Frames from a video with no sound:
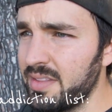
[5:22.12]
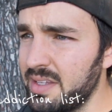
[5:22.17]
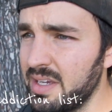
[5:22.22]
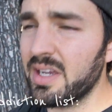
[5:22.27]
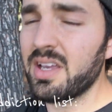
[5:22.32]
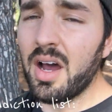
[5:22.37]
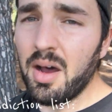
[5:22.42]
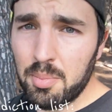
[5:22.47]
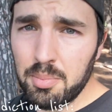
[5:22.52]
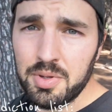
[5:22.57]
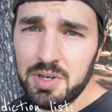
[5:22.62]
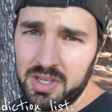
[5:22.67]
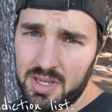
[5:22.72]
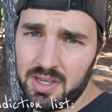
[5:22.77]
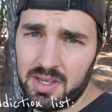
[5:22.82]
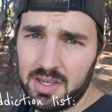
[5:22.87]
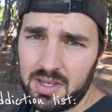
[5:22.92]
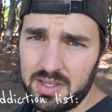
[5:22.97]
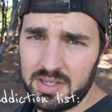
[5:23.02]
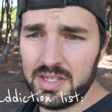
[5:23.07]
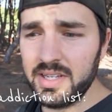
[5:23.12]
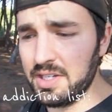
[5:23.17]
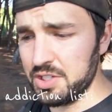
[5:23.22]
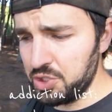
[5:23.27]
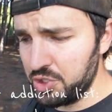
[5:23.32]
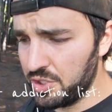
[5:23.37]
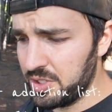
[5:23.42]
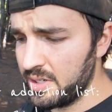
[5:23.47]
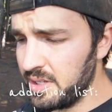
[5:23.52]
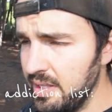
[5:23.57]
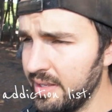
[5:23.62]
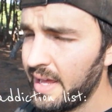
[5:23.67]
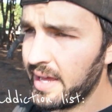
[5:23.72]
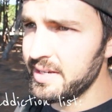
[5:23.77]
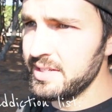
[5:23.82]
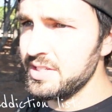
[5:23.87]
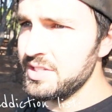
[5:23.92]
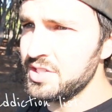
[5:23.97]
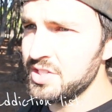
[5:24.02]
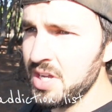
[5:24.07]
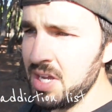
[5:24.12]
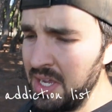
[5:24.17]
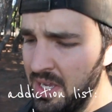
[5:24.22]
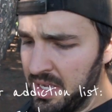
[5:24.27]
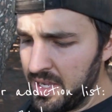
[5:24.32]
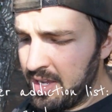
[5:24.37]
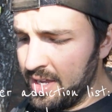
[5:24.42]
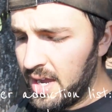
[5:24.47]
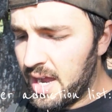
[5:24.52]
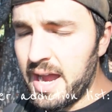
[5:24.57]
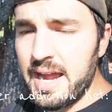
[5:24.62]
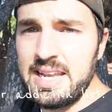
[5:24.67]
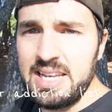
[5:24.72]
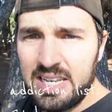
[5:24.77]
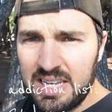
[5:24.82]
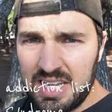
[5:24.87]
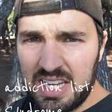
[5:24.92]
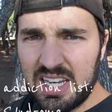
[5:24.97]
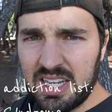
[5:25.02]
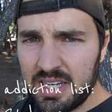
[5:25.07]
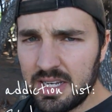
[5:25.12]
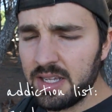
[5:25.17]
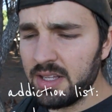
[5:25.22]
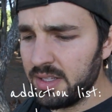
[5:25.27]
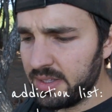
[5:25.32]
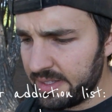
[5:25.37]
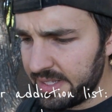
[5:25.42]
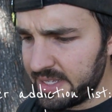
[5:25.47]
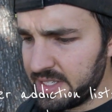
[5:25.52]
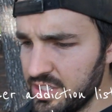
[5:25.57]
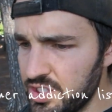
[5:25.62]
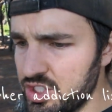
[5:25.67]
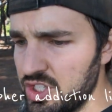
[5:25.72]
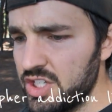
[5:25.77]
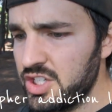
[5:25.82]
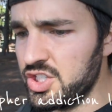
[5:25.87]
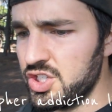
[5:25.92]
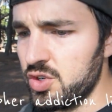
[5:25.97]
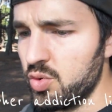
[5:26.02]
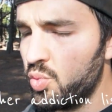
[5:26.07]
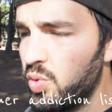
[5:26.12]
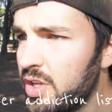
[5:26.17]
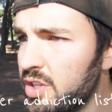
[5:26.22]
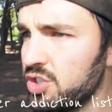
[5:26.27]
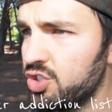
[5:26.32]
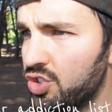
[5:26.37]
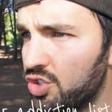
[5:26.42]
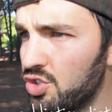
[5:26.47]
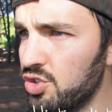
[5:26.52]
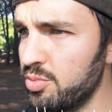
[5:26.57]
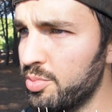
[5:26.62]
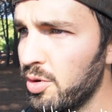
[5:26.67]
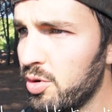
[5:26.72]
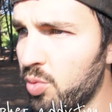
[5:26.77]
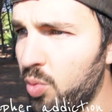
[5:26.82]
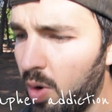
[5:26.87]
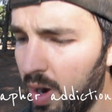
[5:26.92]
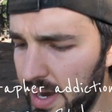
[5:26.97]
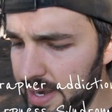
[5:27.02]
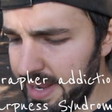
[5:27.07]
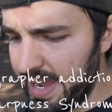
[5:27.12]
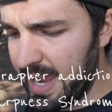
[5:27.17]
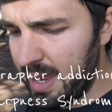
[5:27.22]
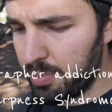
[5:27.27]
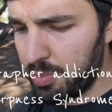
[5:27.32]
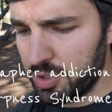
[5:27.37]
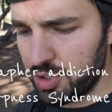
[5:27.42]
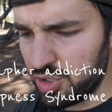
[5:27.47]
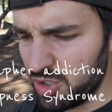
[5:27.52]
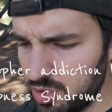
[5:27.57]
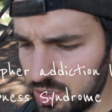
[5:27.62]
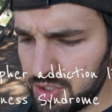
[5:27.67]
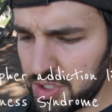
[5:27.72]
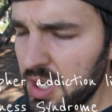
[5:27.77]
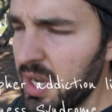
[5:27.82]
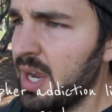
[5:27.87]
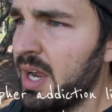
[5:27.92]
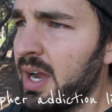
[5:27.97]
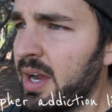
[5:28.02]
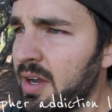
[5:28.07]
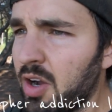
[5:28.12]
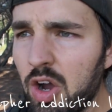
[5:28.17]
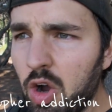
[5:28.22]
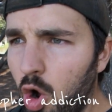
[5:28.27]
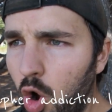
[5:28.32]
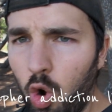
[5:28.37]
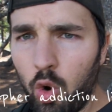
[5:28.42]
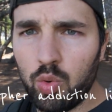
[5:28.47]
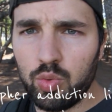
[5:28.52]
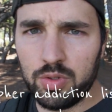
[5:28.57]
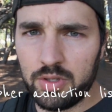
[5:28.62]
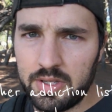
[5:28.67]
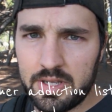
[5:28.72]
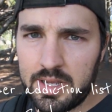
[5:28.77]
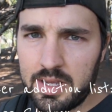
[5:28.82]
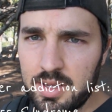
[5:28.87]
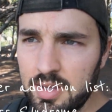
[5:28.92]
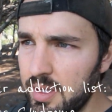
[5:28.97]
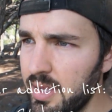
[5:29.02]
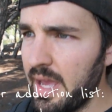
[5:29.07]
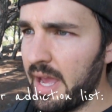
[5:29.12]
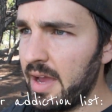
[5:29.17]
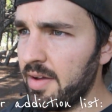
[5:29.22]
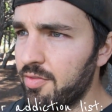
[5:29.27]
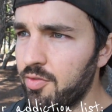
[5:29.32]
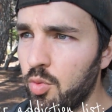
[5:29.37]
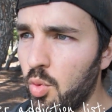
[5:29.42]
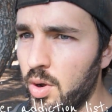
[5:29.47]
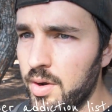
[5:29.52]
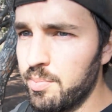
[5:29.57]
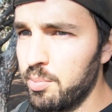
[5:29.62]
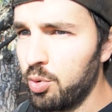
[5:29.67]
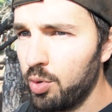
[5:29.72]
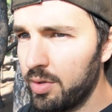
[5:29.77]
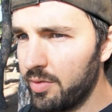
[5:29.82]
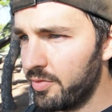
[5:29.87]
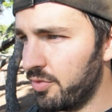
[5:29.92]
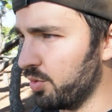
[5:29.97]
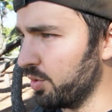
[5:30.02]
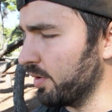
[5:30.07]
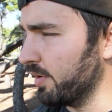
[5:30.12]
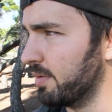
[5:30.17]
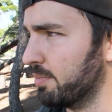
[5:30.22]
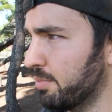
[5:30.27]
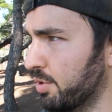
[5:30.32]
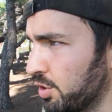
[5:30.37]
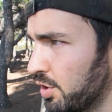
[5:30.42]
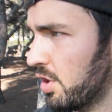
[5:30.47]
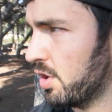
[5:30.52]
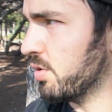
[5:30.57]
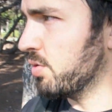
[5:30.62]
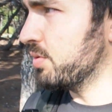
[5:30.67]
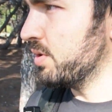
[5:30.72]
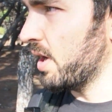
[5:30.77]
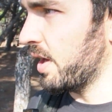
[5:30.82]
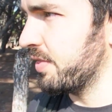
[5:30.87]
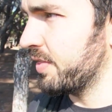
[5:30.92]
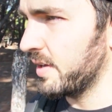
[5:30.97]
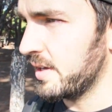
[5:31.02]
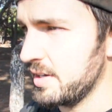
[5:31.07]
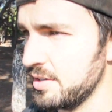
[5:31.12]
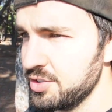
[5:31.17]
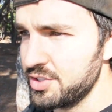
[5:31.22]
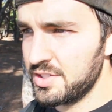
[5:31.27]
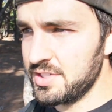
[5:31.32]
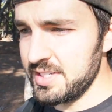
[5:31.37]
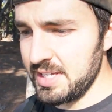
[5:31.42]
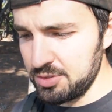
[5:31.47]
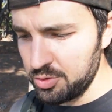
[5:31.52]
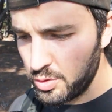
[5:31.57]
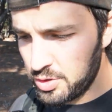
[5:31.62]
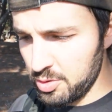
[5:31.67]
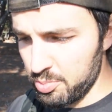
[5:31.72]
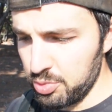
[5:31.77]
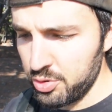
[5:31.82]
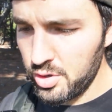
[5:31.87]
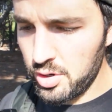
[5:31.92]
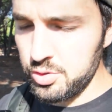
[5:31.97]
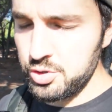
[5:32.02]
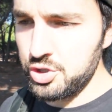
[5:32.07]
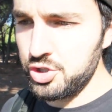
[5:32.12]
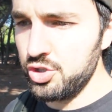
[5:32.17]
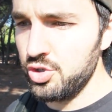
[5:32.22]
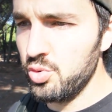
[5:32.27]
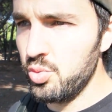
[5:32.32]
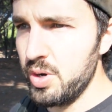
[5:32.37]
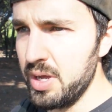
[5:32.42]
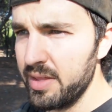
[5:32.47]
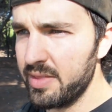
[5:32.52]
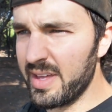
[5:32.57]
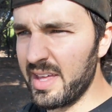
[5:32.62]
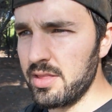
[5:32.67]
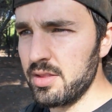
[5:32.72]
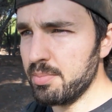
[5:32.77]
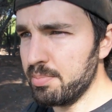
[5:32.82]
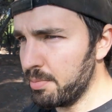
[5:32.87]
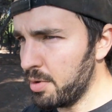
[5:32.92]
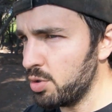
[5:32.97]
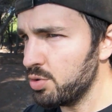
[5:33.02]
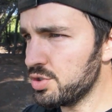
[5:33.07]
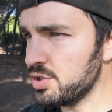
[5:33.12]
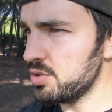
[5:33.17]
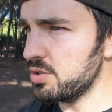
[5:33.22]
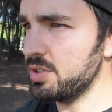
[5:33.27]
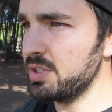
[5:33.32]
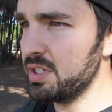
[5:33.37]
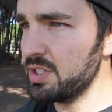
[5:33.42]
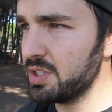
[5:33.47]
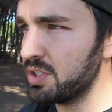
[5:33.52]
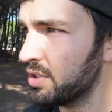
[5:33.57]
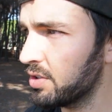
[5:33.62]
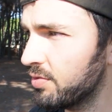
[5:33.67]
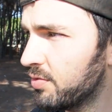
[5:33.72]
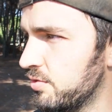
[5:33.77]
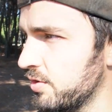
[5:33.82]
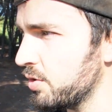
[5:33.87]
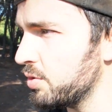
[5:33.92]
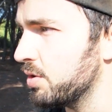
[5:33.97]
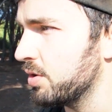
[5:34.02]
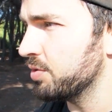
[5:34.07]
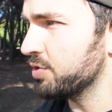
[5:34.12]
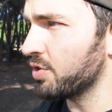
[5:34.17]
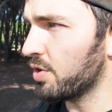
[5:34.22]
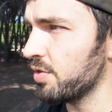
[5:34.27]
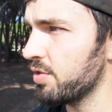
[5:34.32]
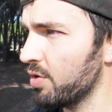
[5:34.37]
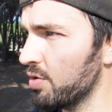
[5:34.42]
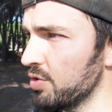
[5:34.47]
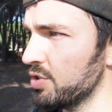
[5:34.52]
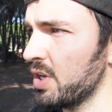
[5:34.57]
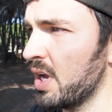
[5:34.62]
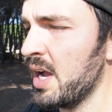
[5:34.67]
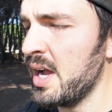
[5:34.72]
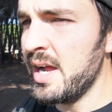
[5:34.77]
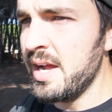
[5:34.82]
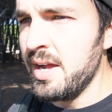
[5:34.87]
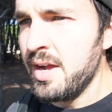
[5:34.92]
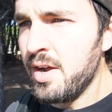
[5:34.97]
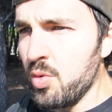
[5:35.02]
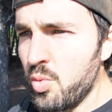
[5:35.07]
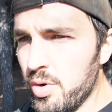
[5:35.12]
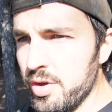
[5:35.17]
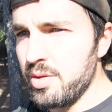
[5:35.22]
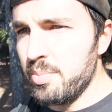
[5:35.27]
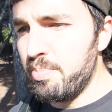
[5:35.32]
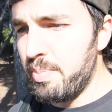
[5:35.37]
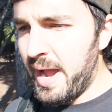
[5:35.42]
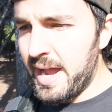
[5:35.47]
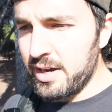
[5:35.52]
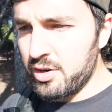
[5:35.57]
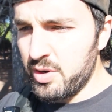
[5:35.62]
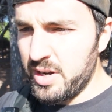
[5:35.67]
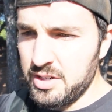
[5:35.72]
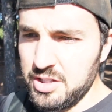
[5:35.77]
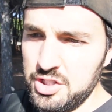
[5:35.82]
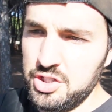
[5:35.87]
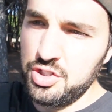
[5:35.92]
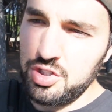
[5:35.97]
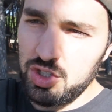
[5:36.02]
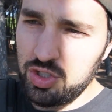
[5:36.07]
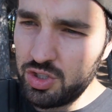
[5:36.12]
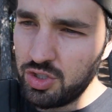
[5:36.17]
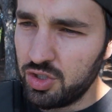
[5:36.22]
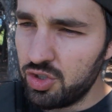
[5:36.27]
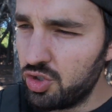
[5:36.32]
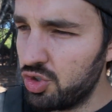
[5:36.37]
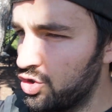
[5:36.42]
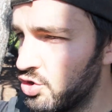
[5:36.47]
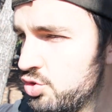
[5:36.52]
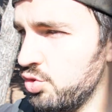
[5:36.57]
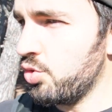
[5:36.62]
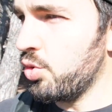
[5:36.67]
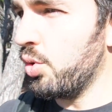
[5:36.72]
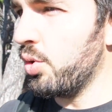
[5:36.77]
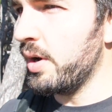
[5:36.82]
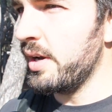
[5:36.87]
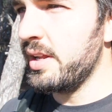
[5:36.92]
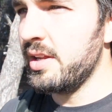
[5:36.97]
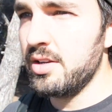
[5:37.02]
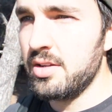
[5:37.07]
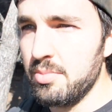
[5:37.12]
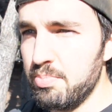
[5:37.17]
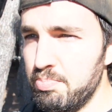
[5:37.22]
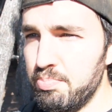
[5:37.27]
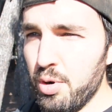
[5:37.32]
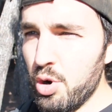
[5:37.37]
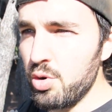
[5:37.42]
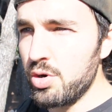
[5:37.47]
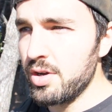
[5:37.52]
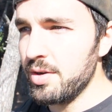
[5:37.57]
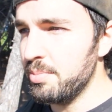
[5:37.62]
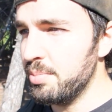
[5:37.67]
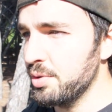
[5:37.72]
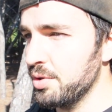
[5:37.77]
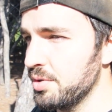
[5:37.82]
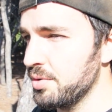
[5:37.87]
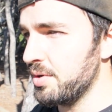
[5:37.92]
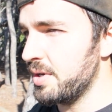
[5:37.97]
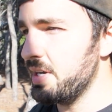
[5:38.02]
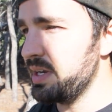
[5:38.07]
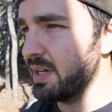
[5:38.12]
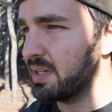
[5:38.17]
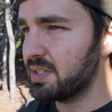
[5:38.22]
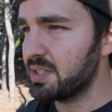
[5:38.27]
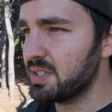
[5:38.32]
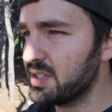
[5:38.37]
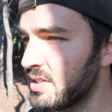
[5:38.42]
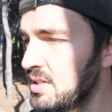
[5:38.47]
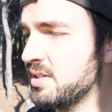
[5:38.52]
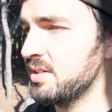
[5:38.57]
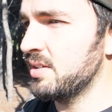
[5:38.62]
accompanying addiction, and that is I needed lenses with super wide apertures. Only f1.4 and below, nothing else, because that's what the pros shoot with. And the most artistic photos are those where the background is just destroyed into bokeh blurriness.